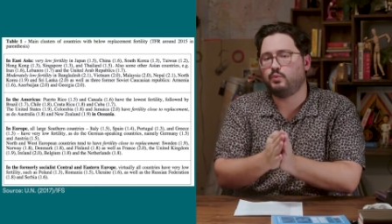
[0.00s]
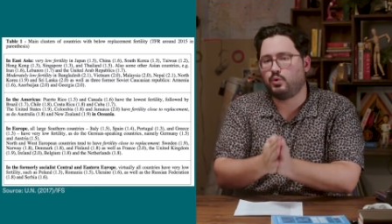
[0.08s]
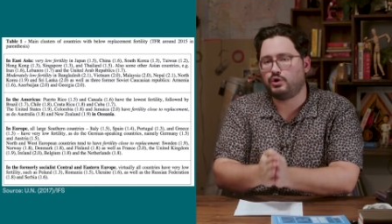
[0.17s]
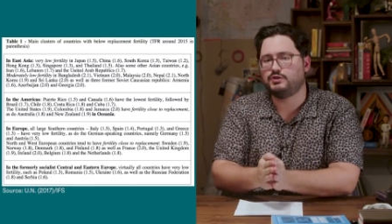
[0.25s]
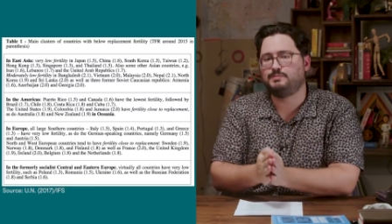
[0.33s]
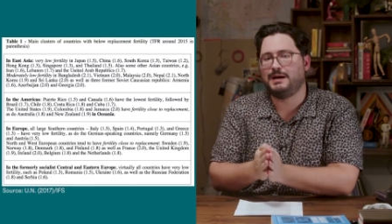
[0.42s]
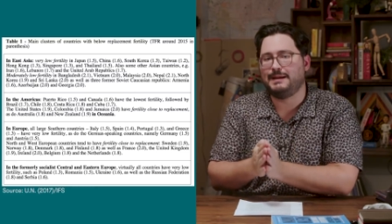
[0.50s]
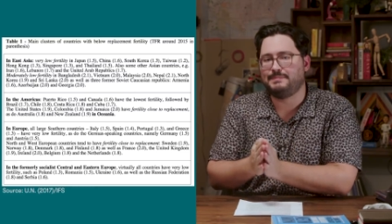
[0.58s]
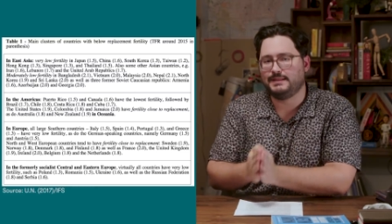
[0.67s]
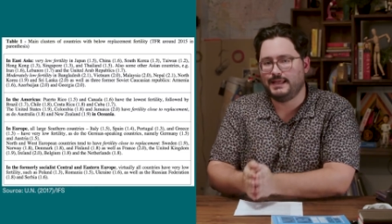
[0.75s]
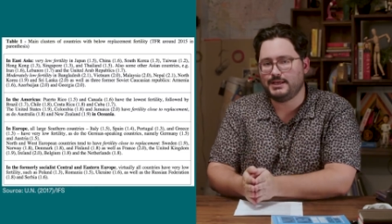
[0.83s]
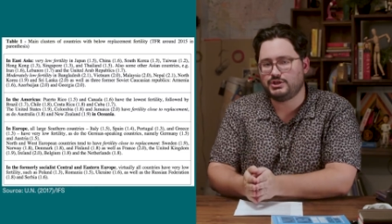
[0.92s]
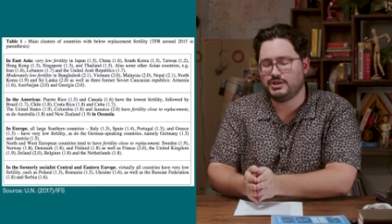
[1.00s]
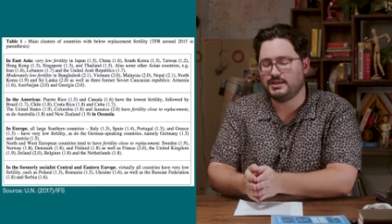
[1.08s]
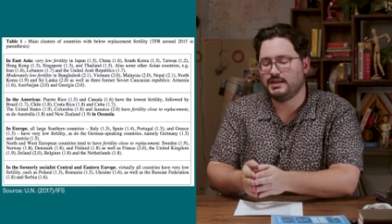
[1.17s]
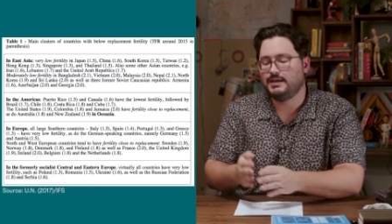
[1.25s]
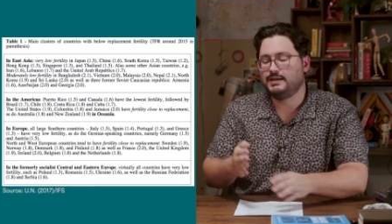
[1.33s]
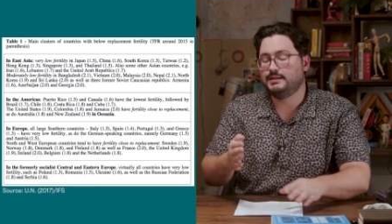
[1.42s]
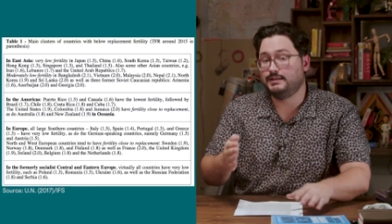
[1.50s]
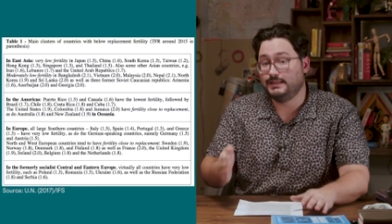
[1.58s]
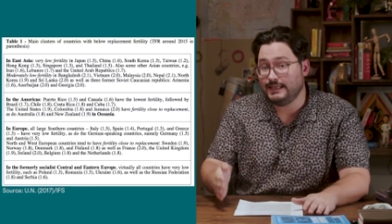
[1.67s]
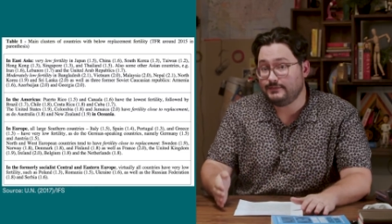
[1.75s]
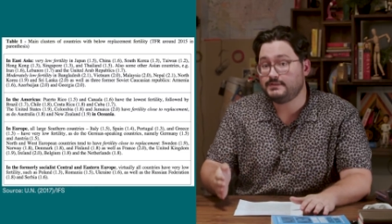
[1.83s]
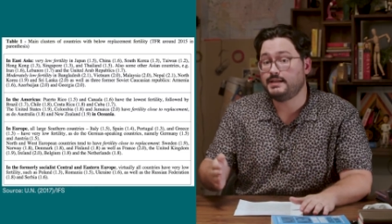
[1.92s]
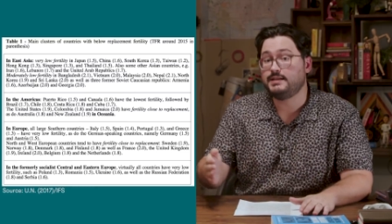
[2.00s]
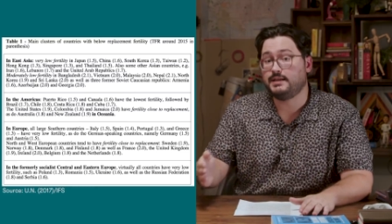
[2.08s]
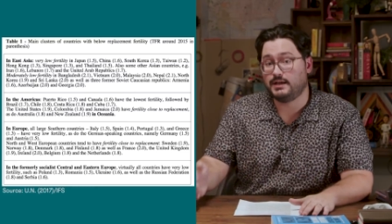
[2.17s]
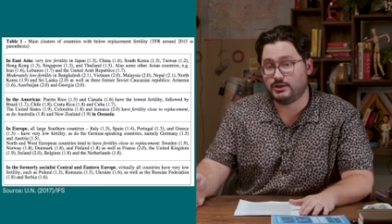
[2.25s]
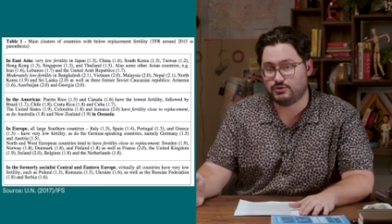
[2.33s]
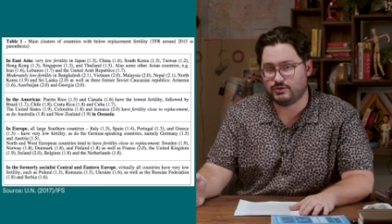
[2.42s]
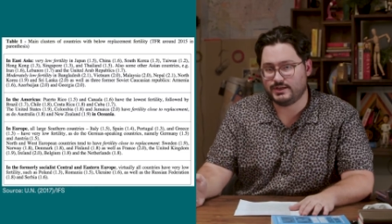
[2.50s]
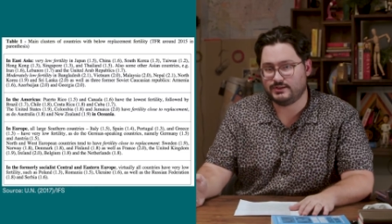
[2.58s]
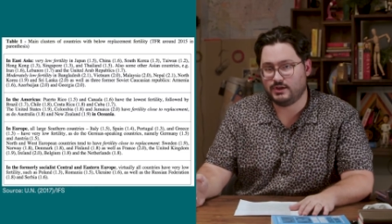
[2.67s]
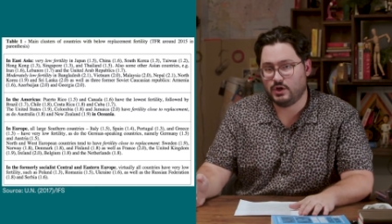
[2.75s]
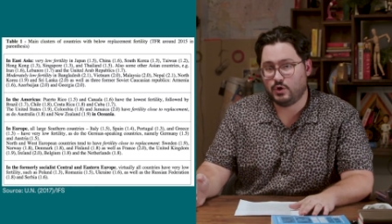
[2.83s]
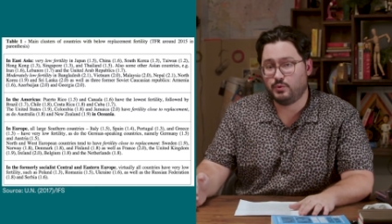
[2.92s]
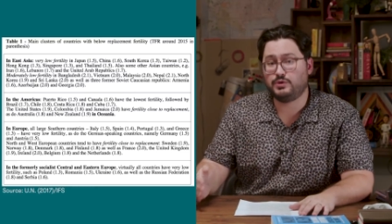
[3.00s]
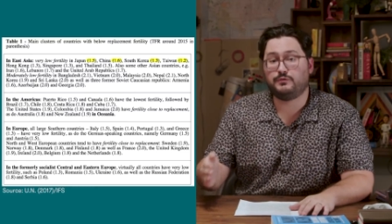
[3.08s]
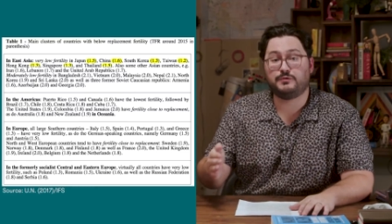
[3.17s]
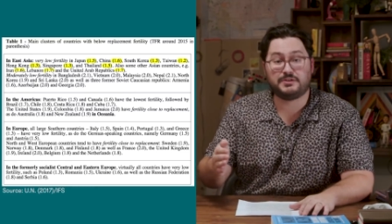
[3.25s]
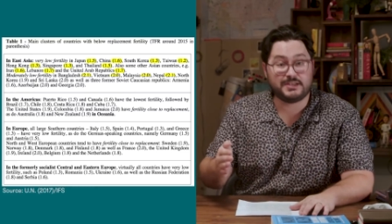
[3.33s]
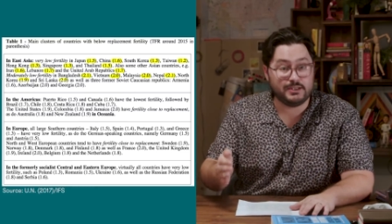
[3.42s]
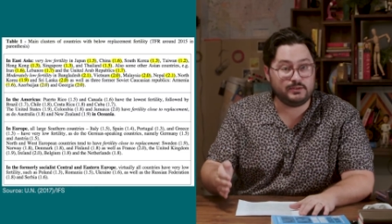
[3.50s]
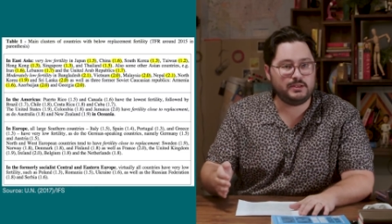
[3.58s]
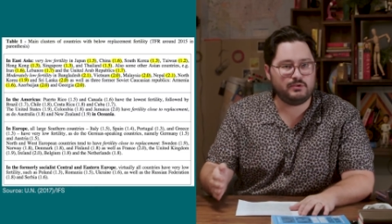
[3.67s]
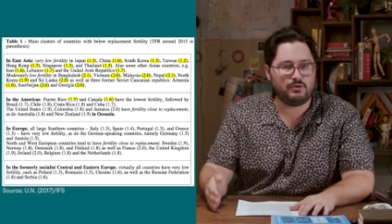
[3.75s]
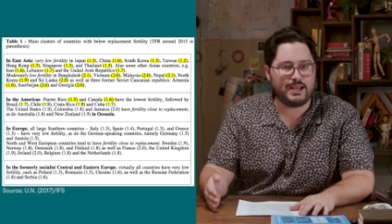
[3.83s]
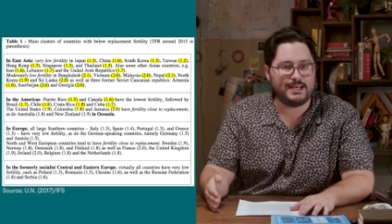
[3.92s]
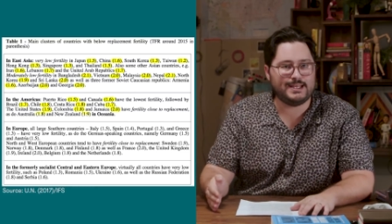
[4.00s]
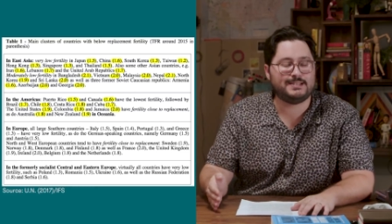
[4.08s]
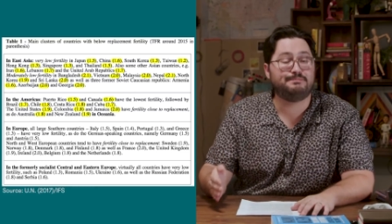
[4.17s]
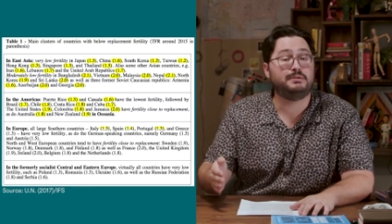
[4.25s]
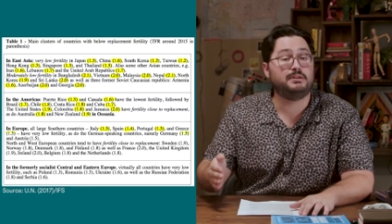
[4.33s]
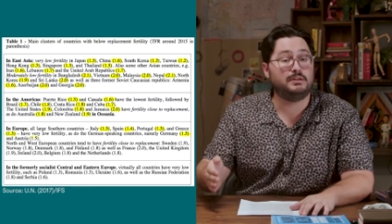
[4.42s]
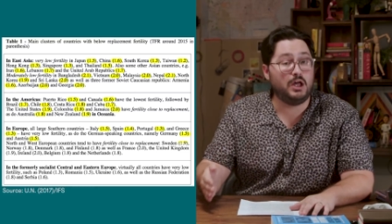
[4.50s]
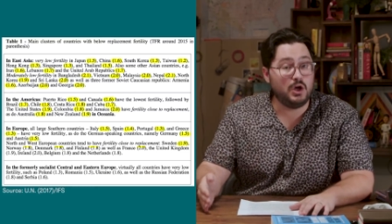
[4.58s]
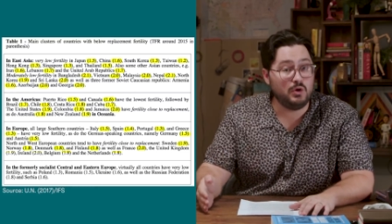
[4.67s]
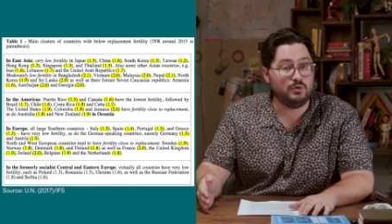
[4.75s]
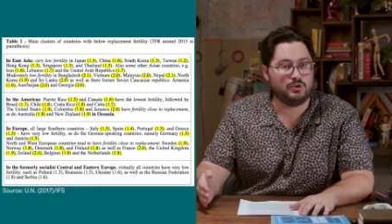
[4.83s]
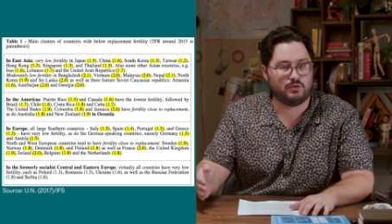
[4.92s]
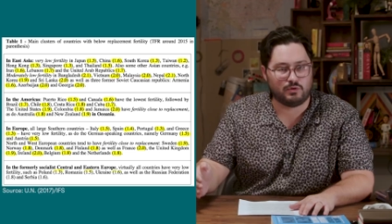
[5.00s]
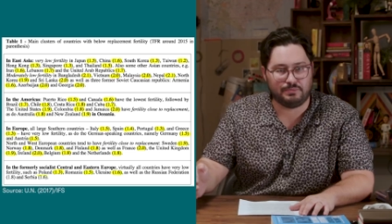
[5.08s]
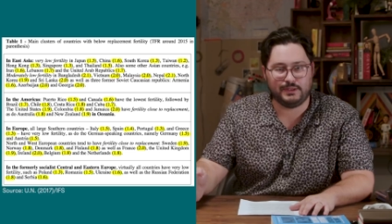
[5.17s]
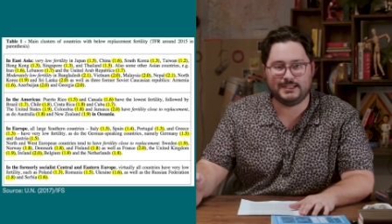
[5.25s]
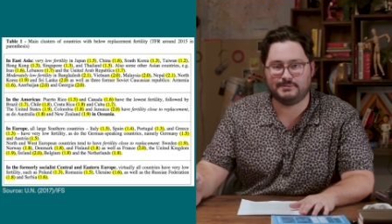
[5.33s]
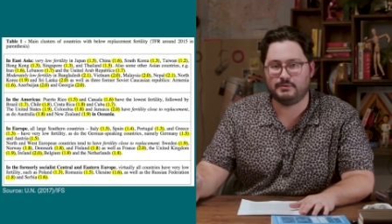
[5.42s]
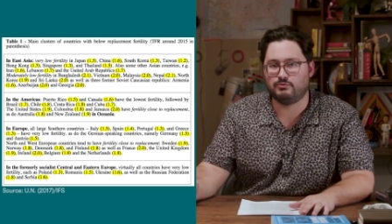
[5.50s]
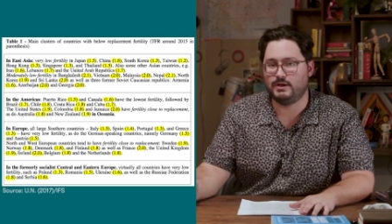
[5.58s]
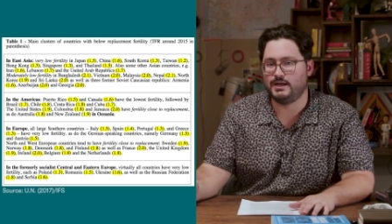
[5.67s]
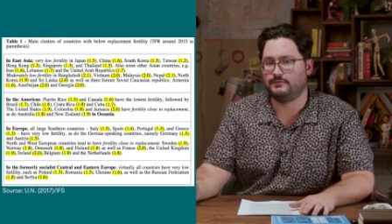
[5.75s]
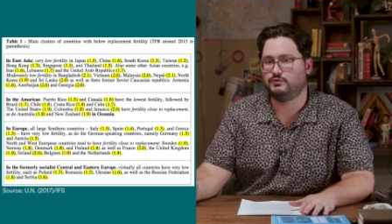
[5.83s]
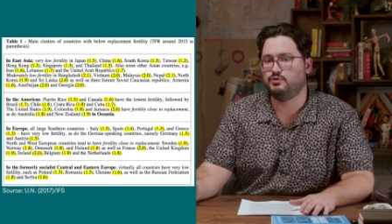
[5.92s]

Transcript: the world's population lives in countries where the fertility rate is below the replacement rate of